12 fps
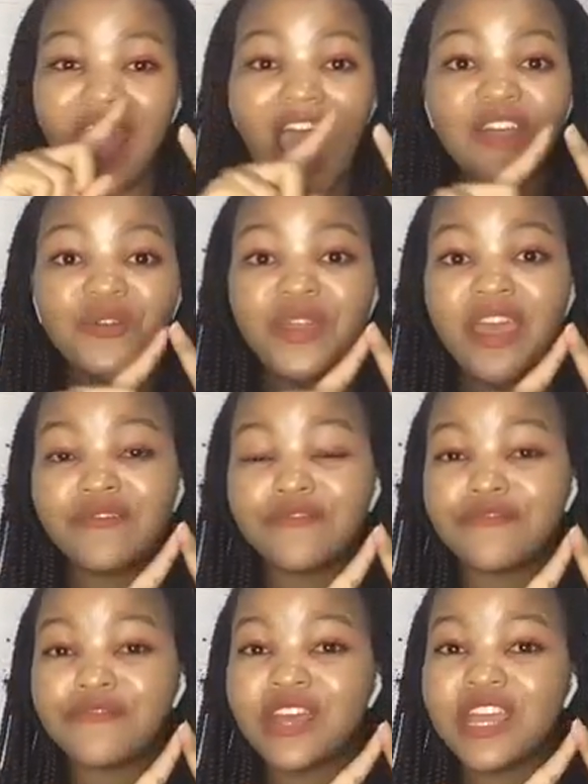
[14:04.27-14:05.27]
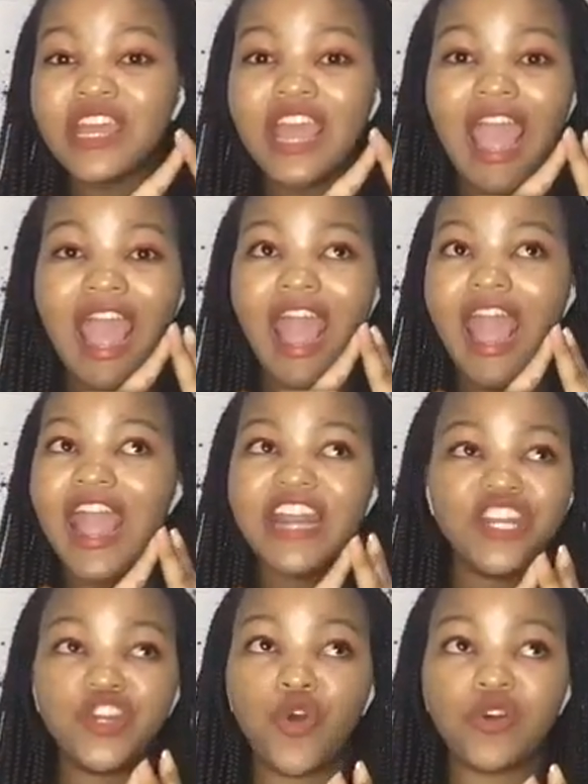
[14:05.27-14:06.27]
I don't have
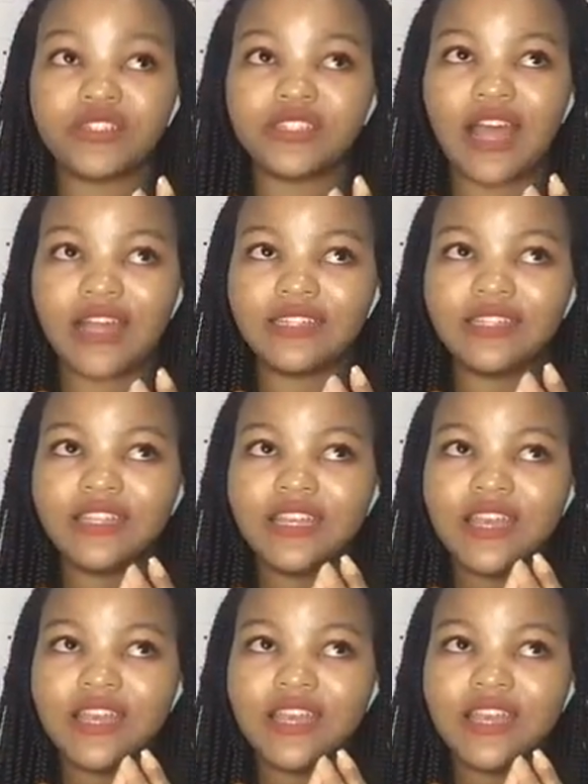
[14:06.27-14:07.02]
any contact,